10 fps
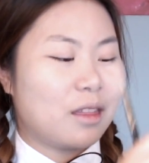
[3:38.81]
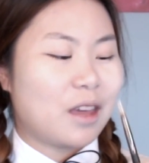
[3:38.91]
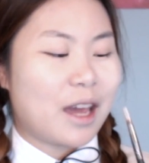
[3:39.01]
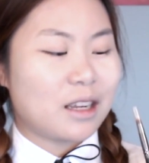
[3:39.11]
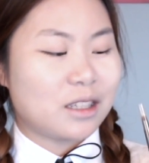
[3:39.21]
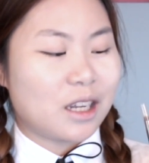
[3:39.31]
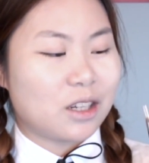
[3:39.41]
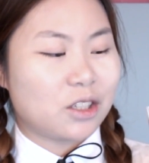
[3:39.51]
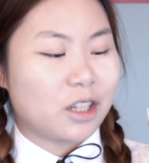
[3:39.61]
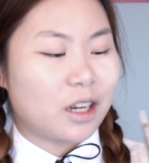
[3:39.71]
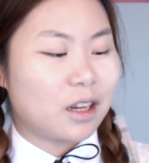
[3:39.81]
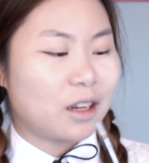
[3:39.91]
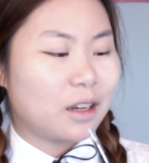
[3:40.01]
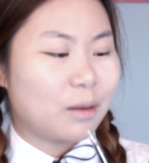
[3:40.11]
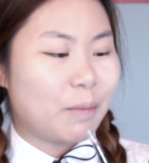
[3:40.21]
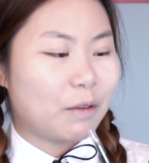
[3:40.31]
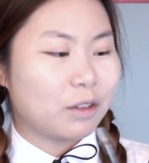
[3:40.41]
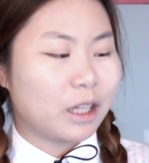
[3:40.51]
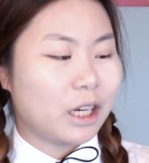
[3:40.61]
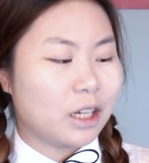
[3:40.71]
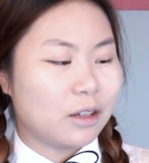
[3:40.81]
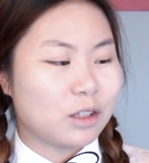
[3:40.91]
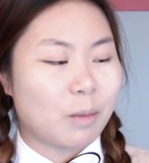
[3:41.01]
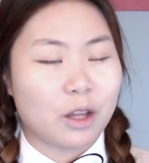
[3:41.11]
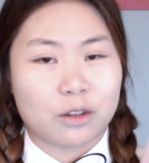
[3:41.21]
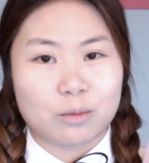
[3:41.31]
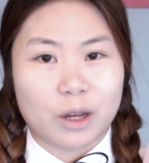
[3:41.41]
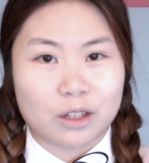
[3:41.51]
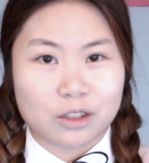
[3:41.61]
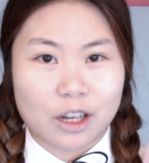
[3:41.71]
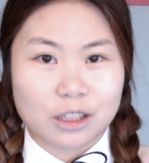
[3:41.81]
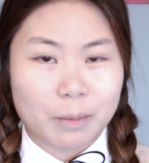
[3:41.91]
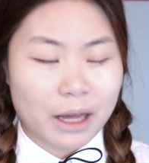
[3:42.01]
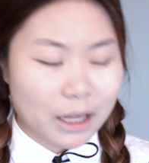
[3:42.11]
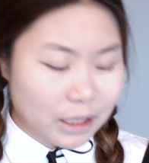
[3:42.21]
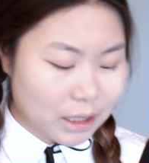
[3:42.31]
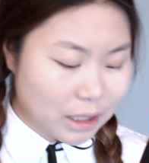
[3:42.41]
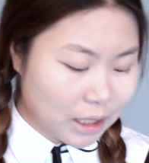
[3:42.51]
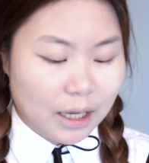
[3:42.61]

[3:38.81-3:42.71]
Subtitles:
the Anastasia Beverly Hills Modern Renaissance palette.